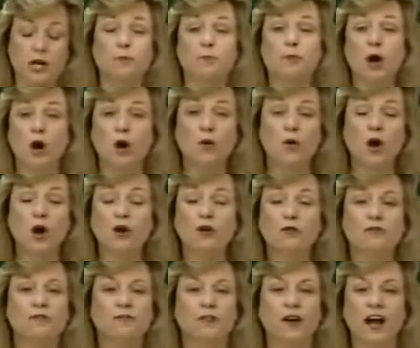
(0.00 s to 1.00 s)

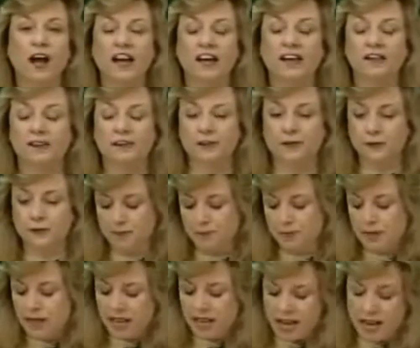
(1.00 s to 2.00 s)
Capojo Fire,
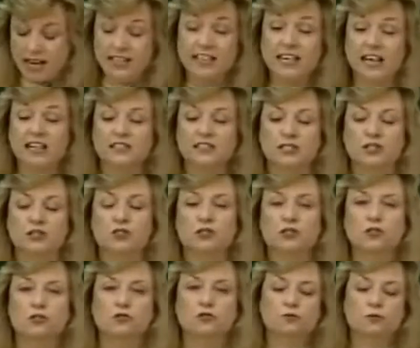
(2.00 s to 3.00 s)
and it has a
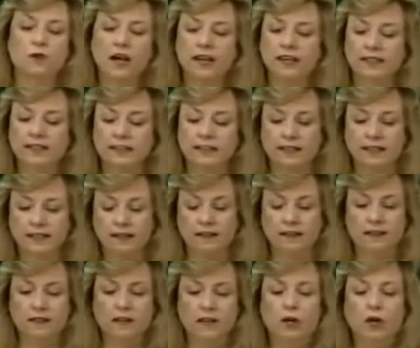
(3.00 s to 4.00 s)

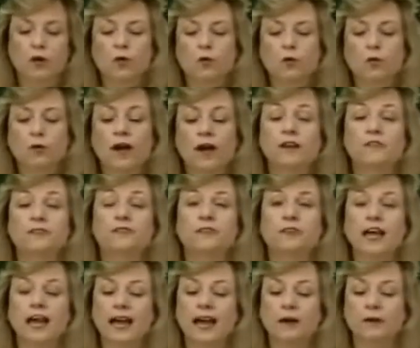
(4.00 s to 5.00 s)
striking red
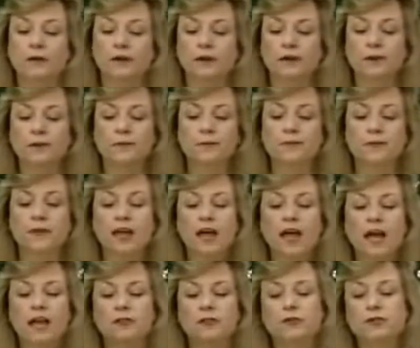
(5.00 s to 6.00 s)
flower,
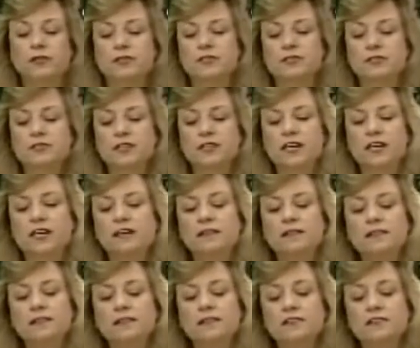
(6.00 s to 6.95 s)
and you can see